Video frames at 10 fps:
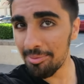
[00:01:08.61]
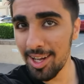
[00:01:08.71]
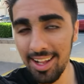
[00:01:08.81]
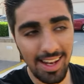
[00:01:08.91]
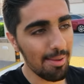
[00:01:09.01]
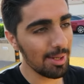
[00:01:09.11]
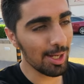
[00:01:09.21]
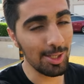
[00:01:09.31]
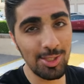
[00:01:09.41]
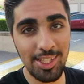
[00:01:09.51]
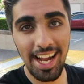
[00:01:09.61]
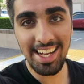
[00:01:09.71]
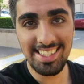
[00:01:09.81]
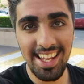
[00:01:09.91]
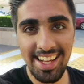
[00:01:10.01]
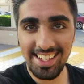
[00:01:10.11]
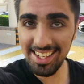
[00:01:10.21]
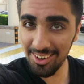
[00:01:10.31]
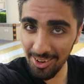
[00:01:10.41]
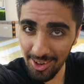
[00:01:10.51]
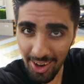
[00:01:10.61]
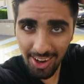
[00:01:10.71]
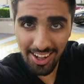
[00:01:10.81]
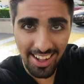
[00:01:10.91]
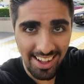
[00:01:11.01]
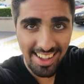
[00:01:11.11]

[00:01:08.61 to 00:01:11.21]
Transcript: but let me know, do you guys like it or not?